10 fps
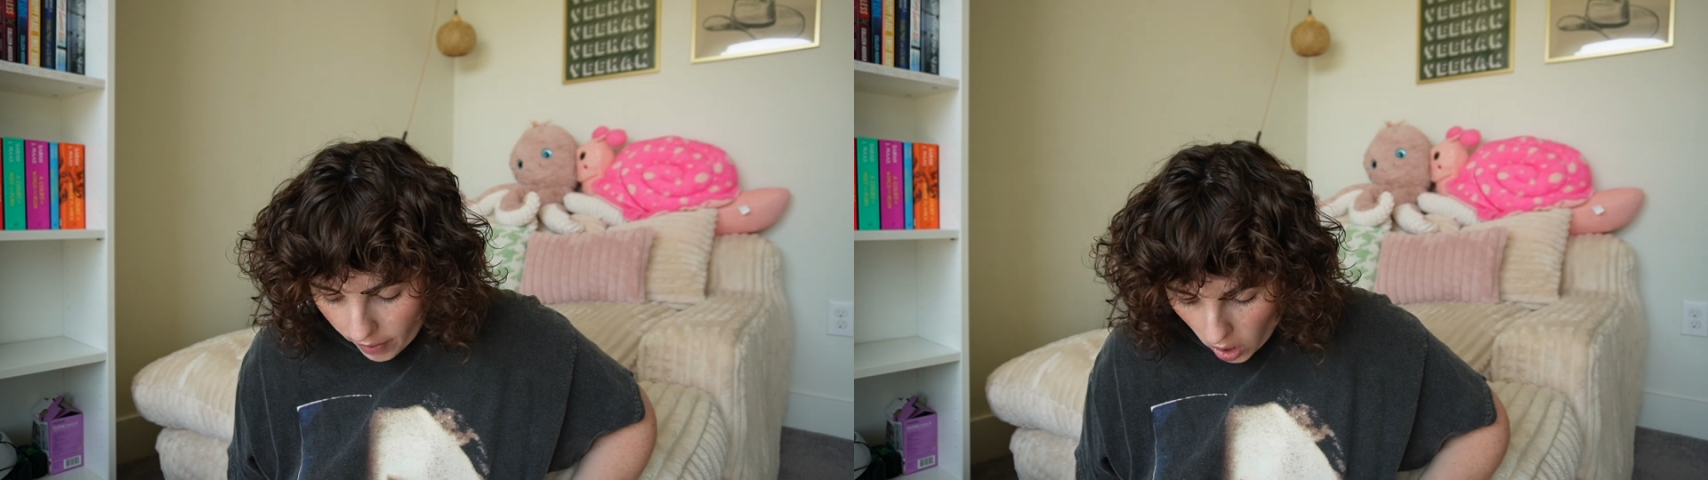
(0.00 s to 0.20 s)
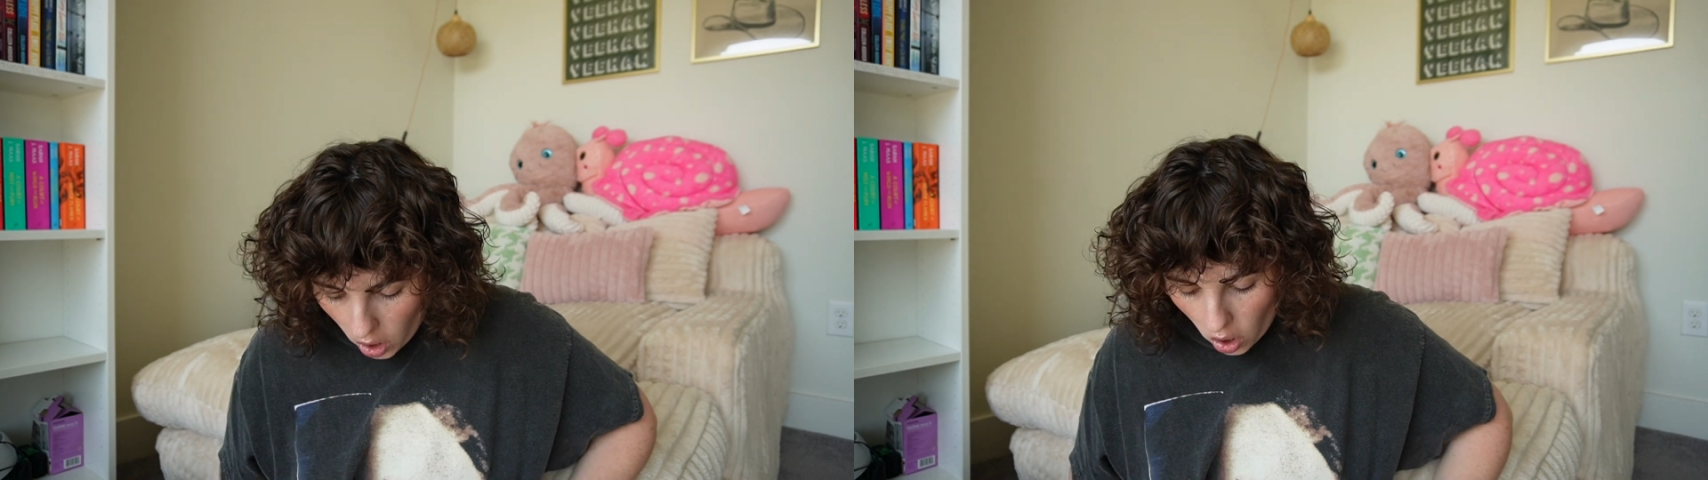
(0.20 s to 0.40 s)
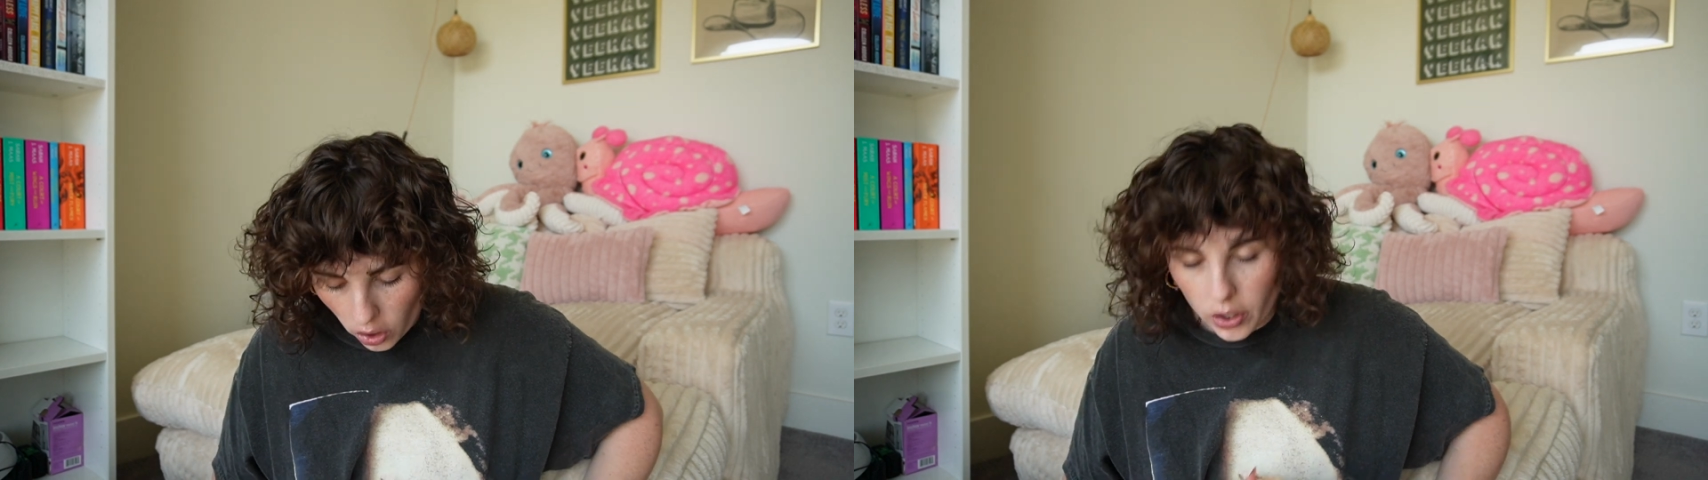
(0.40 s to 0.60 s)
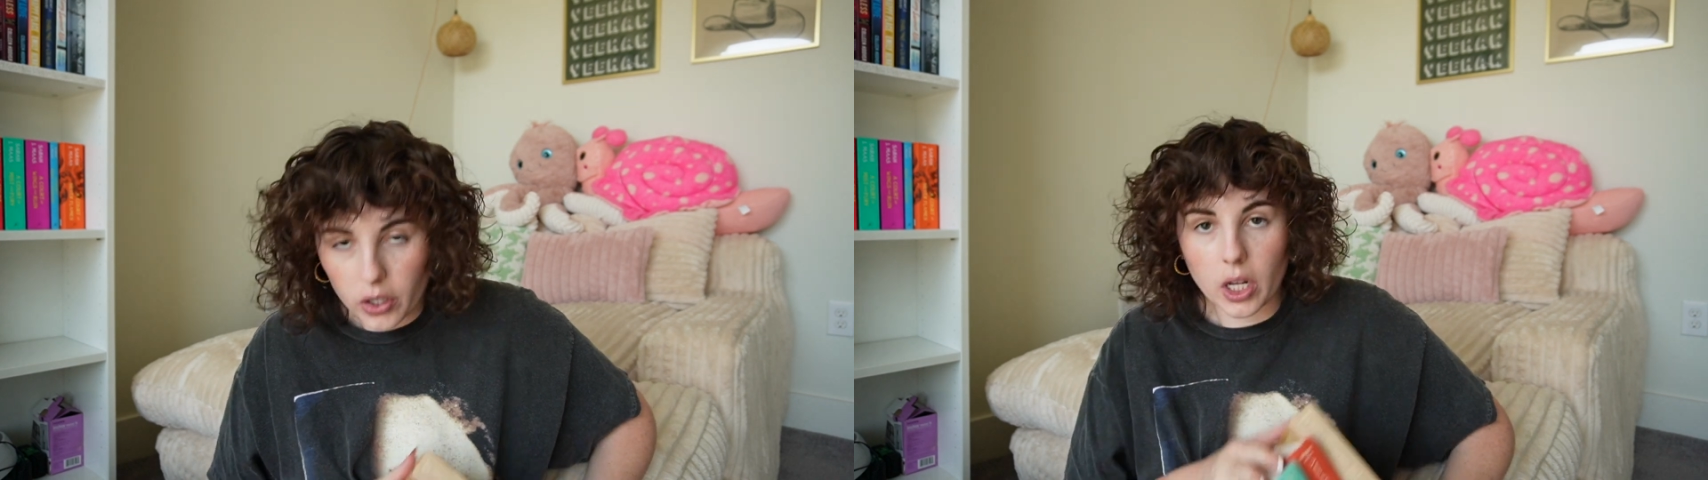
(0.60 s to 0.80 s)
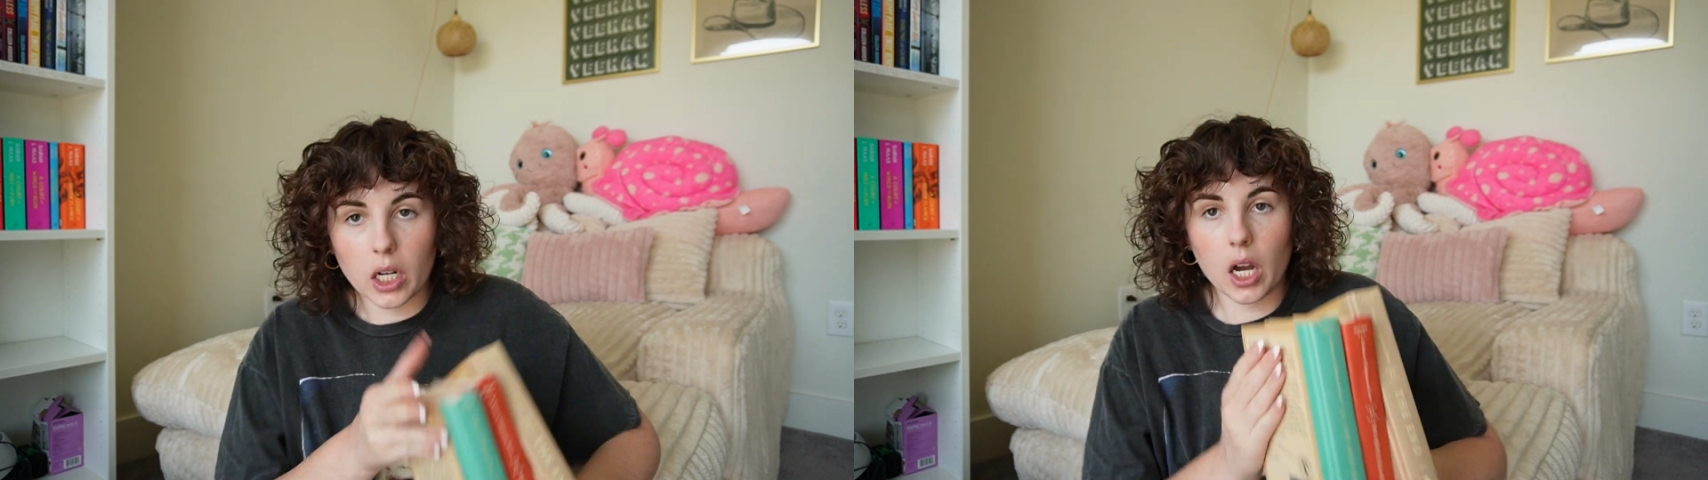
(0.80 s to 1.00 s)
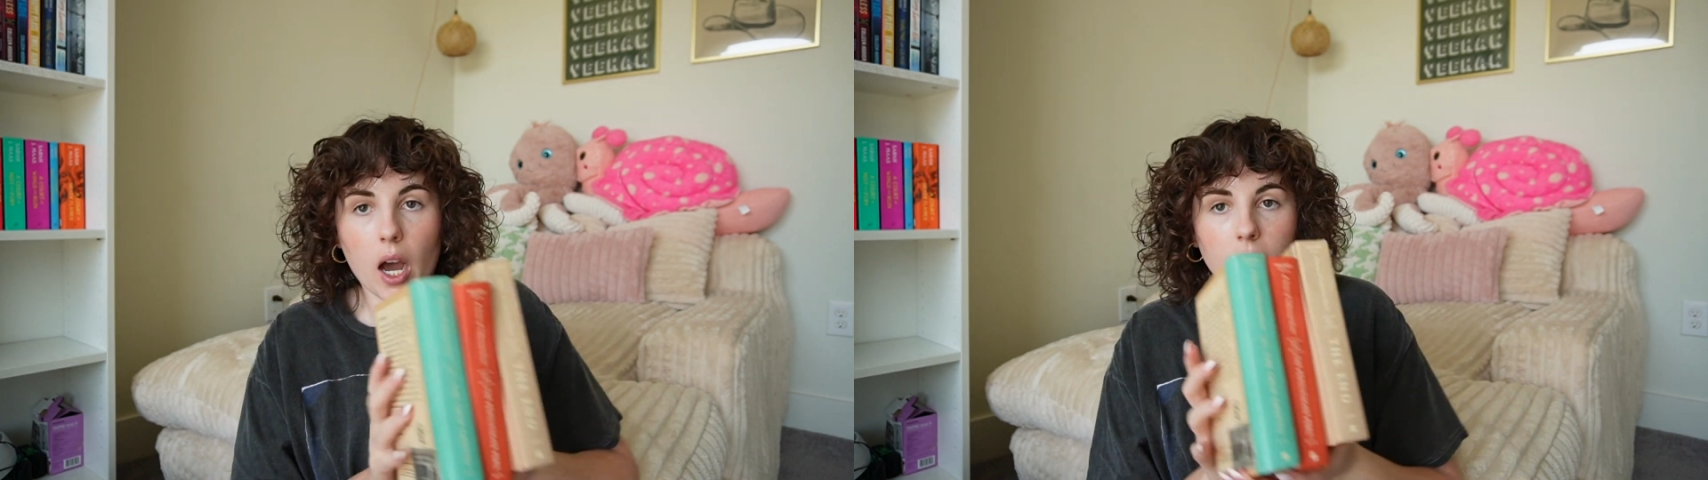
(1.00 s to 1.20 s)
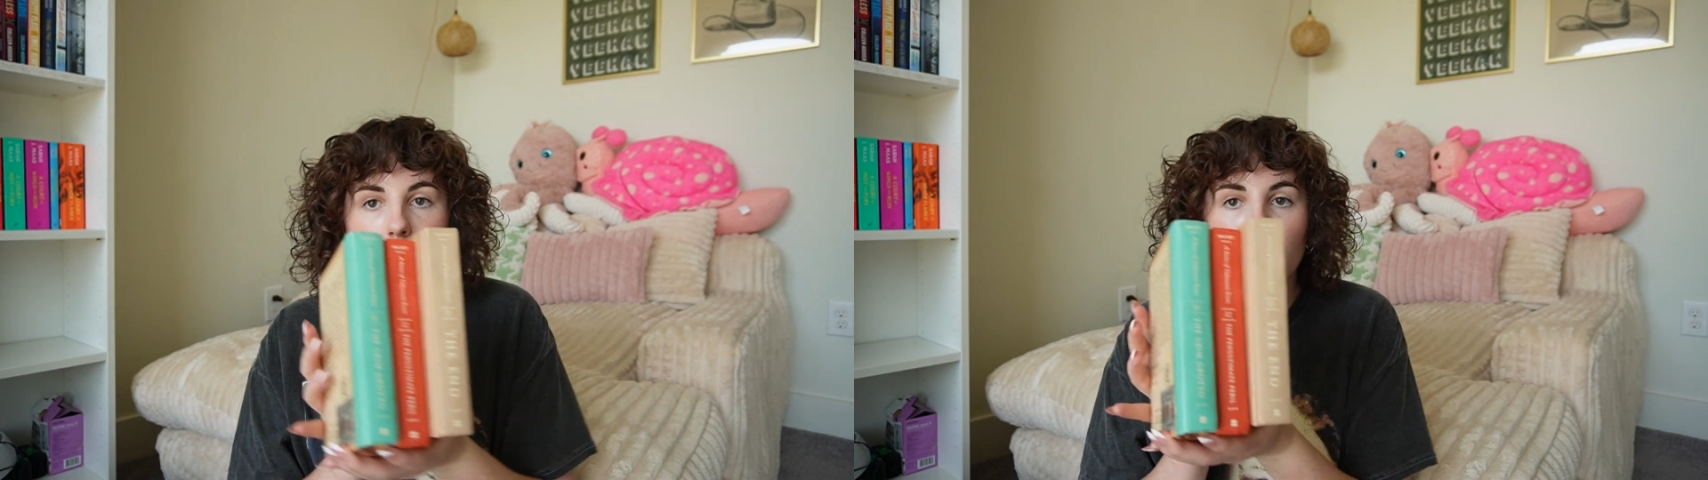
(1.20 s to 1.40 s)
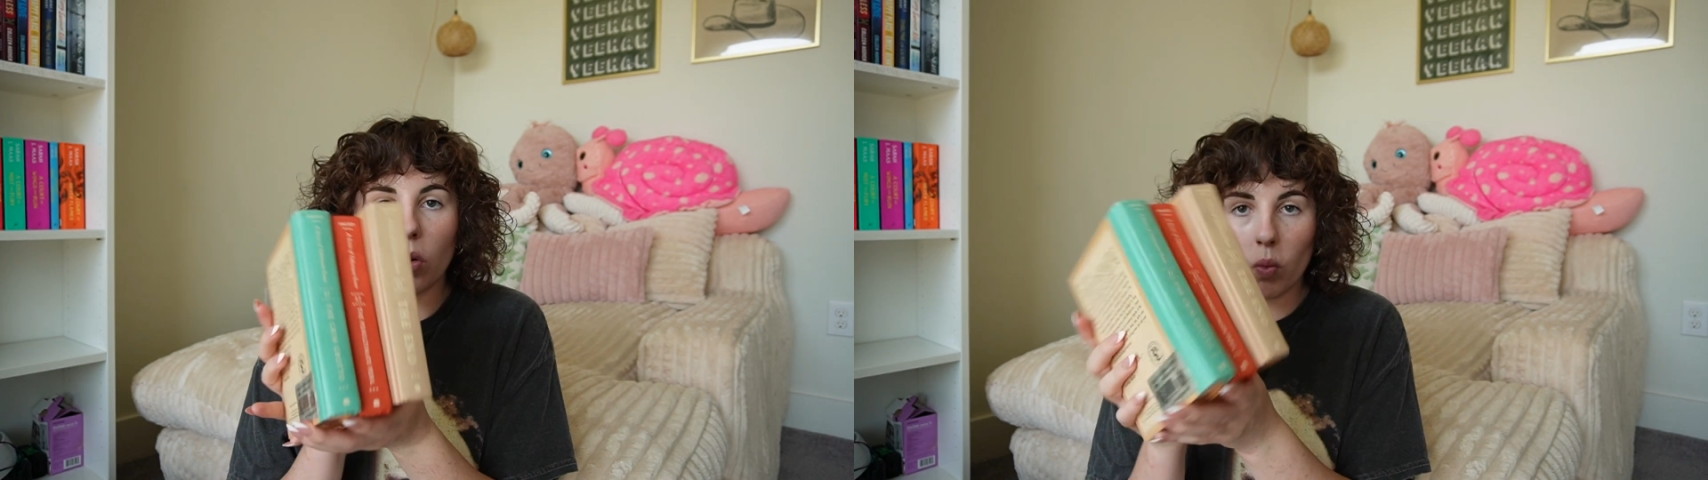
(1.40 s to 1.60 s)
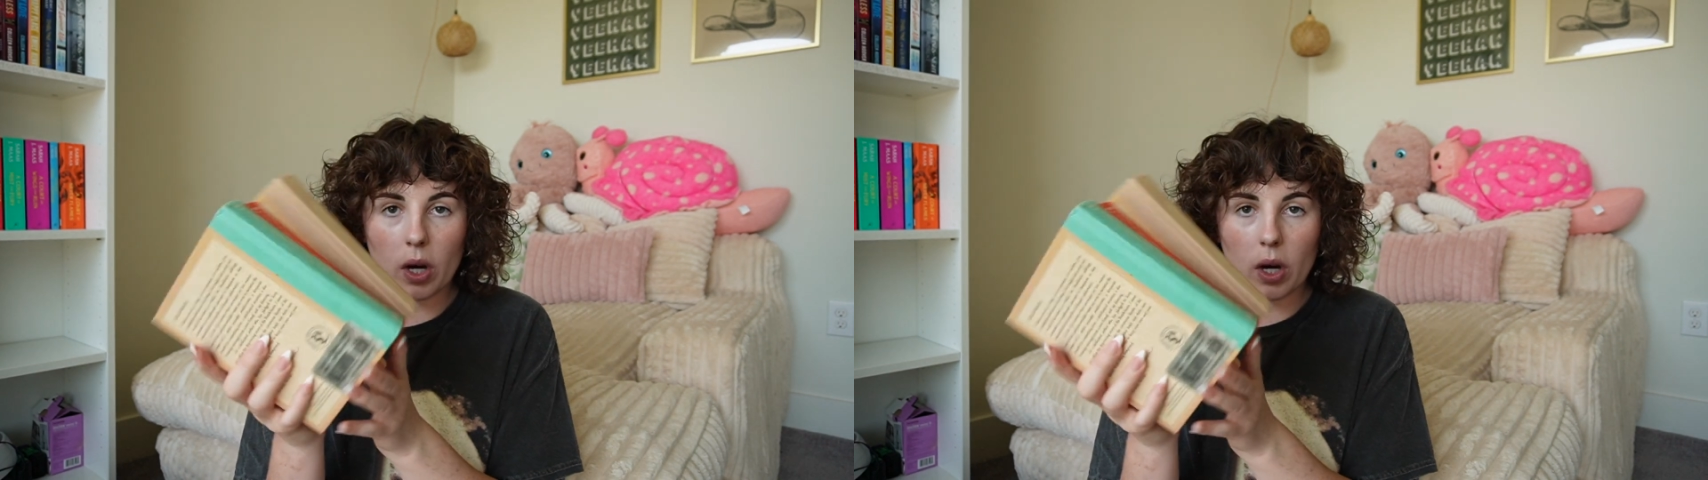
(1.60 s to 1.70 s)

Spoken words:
hardcover